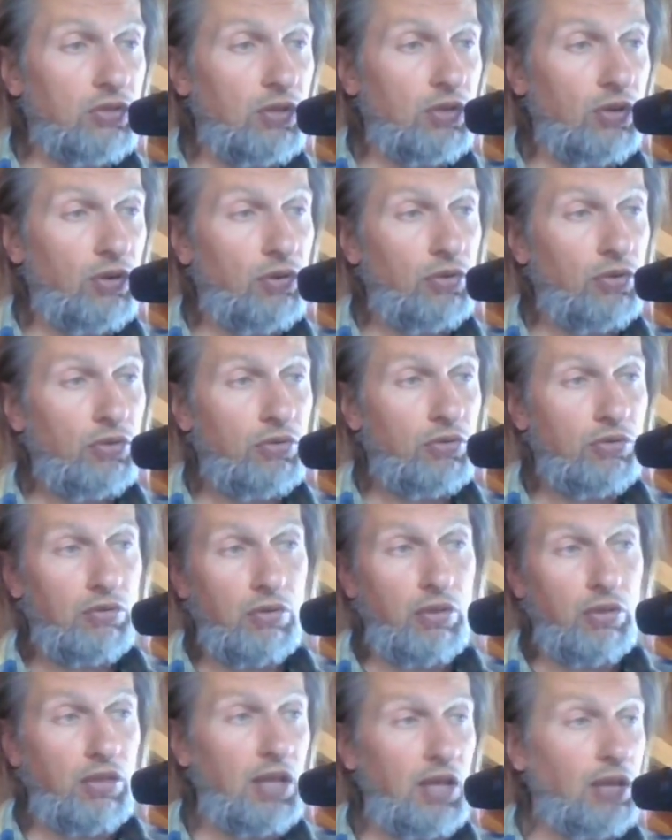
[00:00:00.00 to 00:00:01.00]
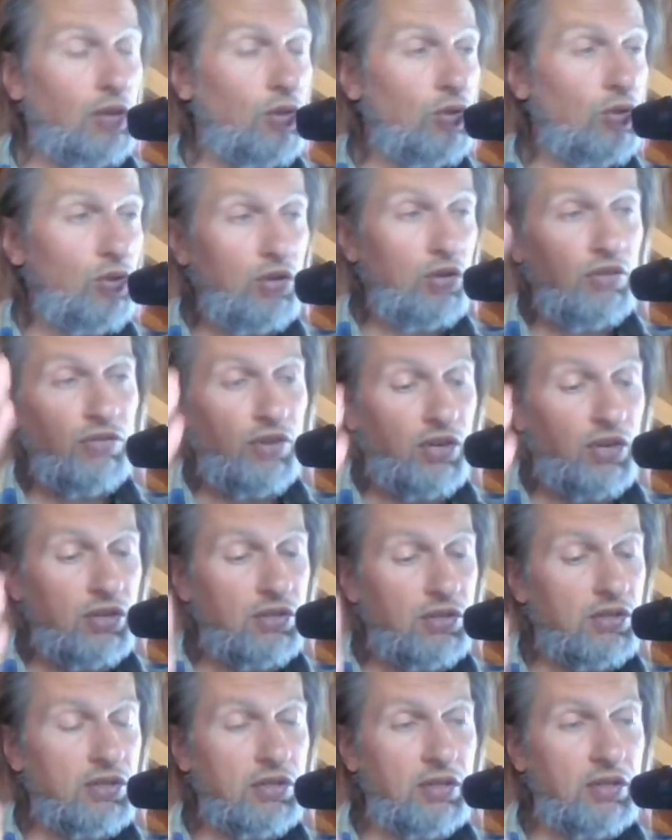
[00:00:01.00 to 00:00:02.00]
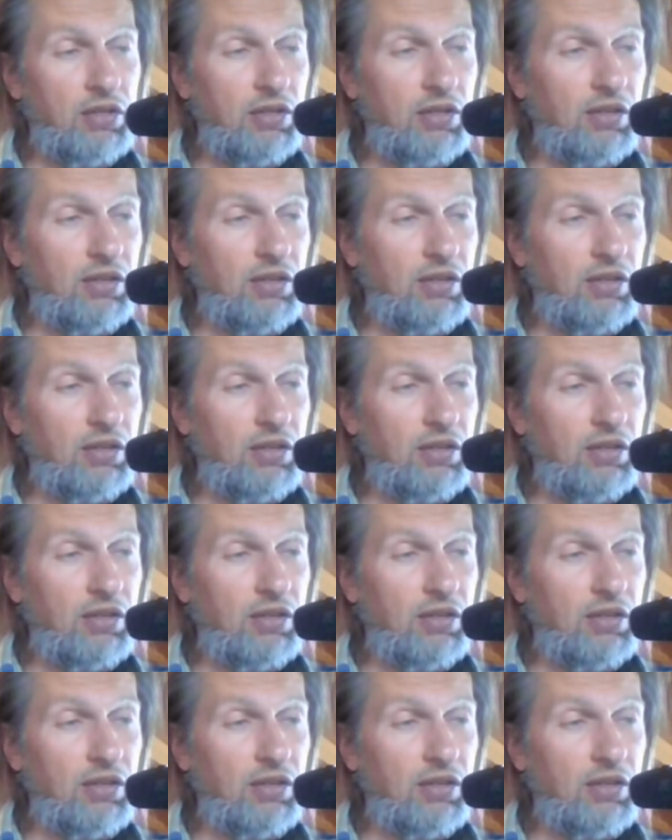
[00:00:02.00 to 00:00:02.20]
or thank you universe,